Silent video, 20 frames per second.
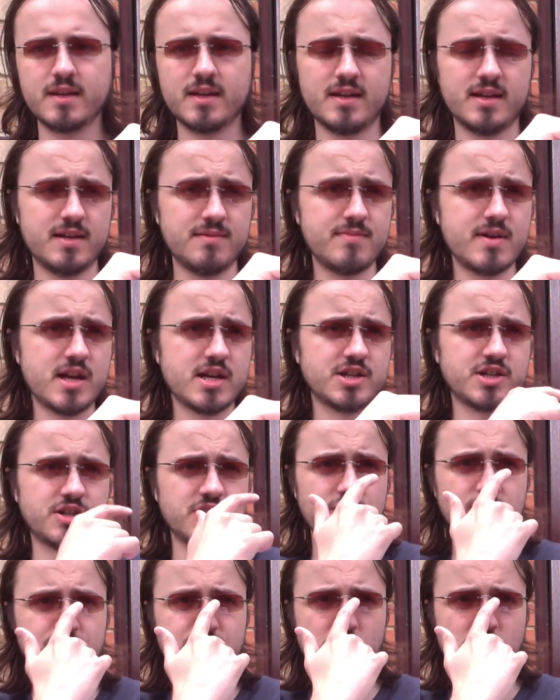He managed
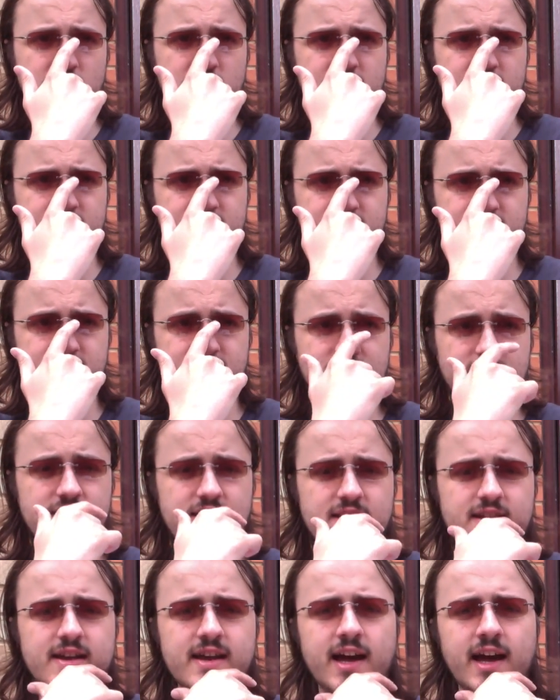to pocket
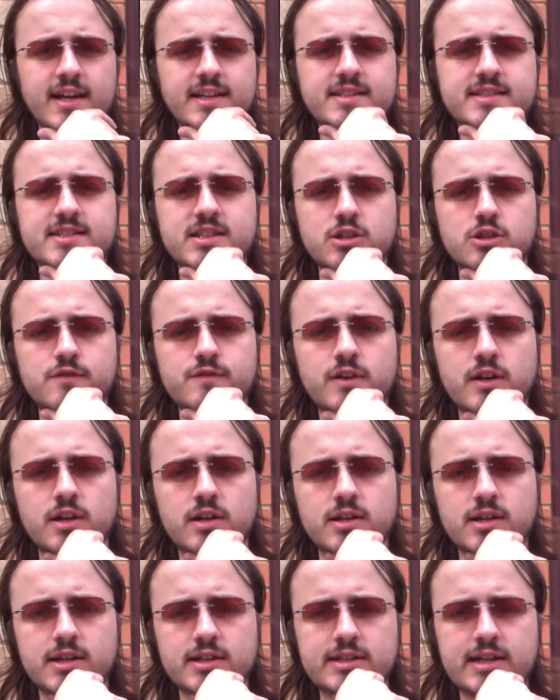a silver
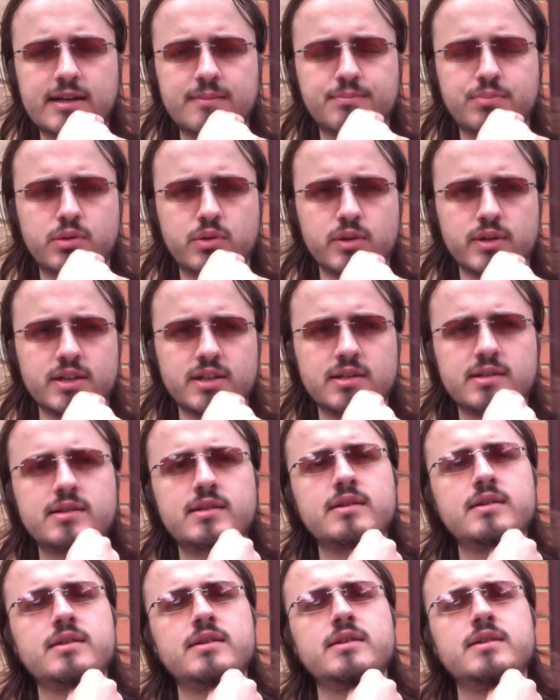at that point.
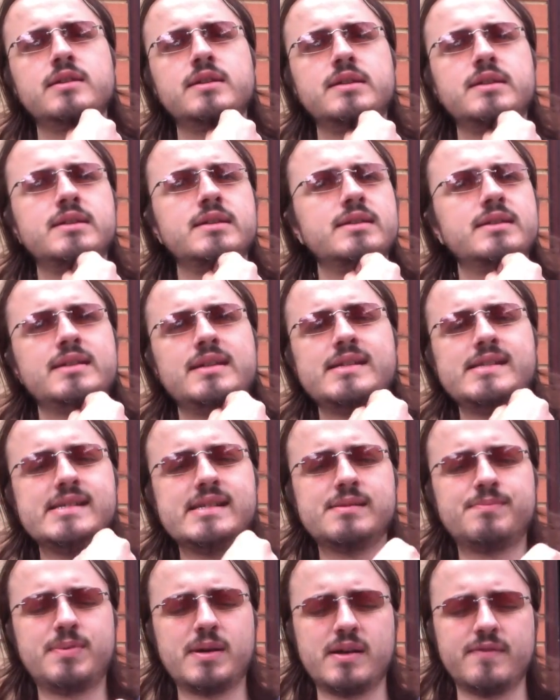He's
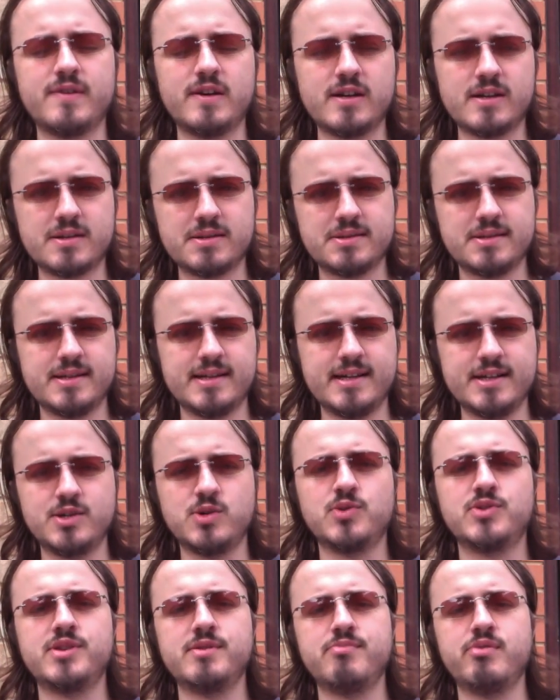a bit of a
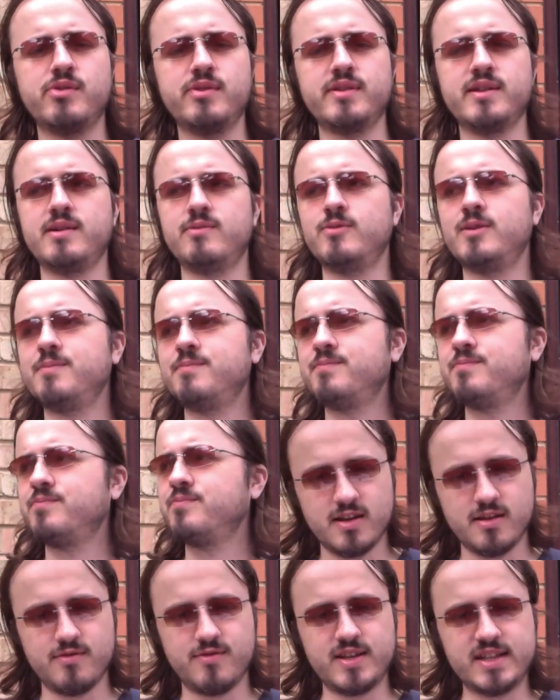naughty boy, that one.
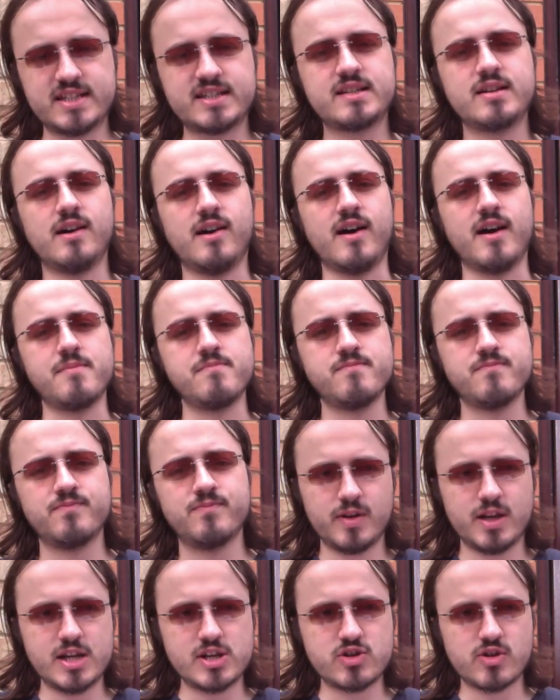This time,
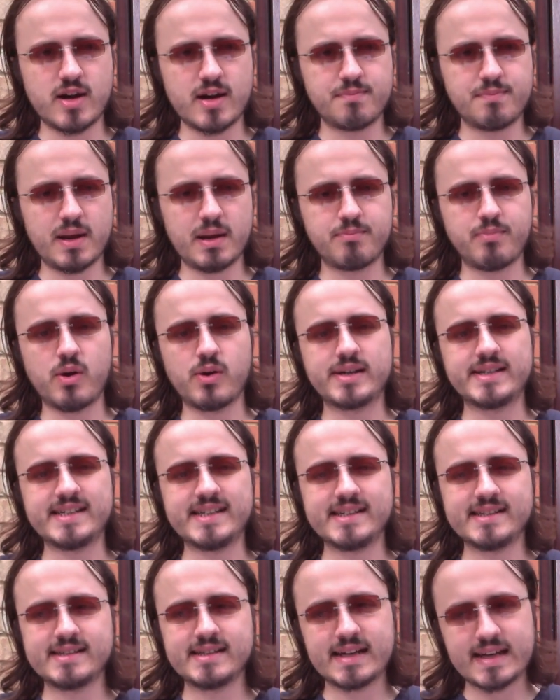he tried
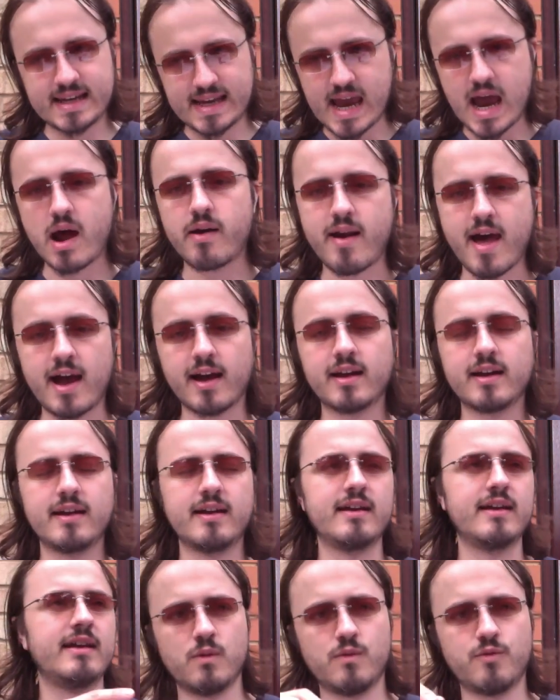pickpocketing Karak.
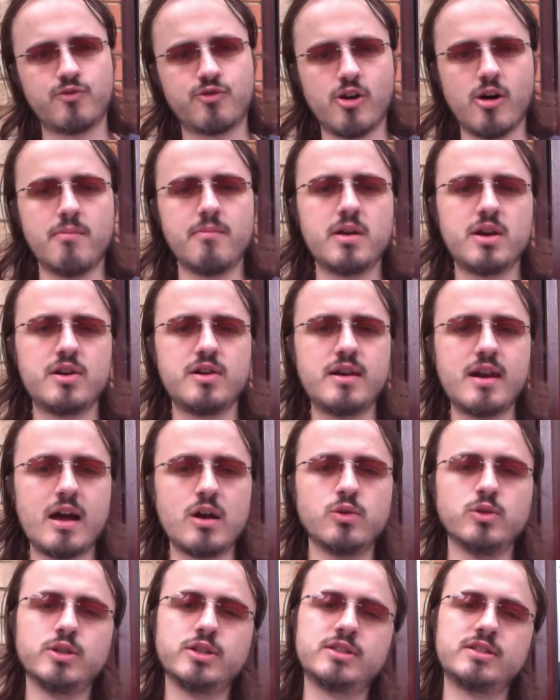From
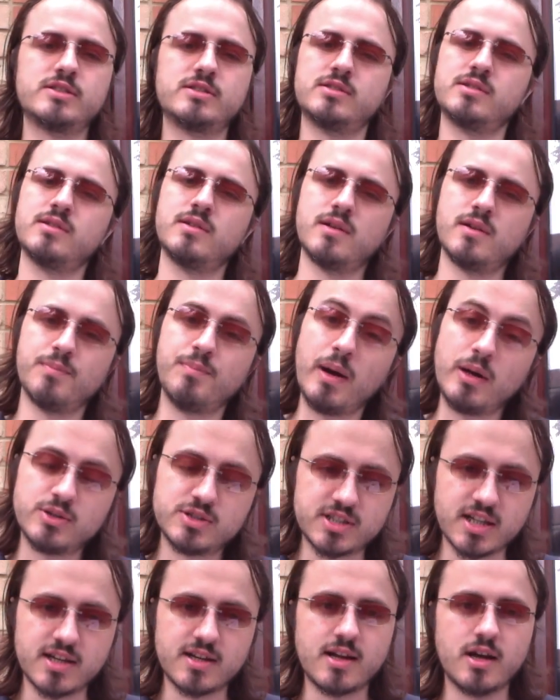notes,
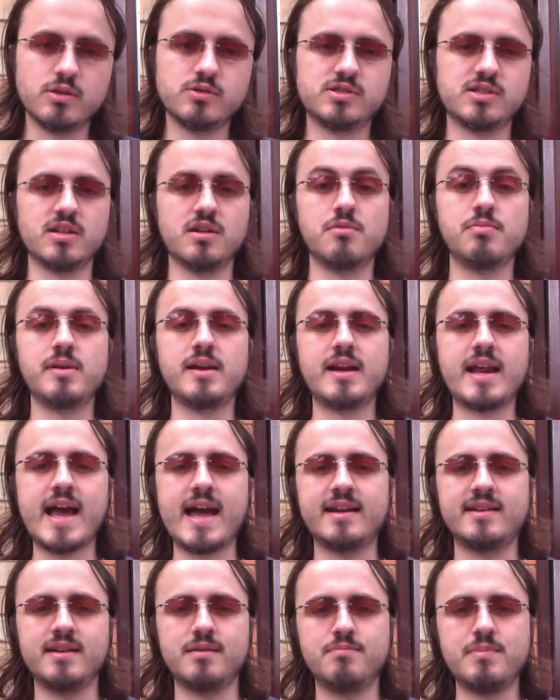post-it notes that had been
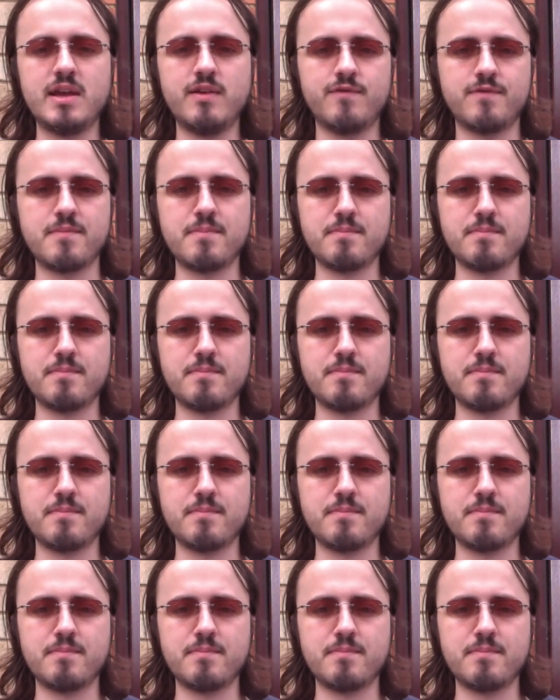handed me